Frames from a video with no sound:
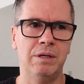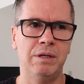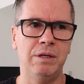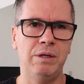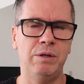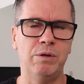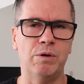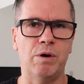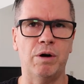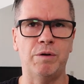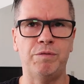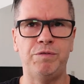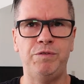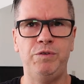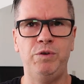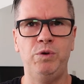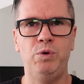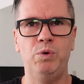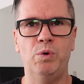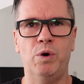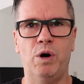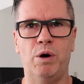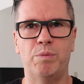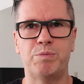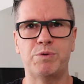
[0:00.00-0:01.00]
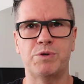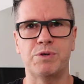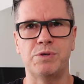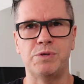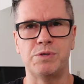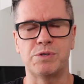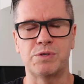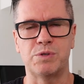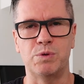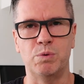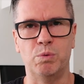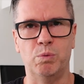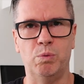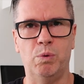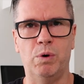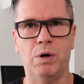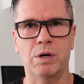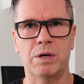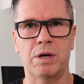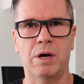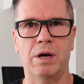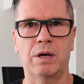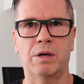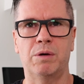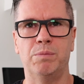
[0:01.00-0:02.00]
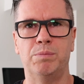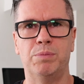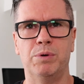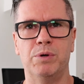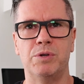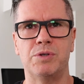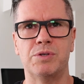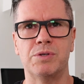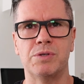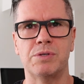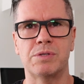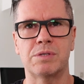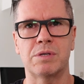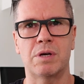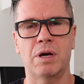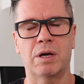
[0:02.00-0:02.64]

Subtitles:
you know, a few options to what I could purchase.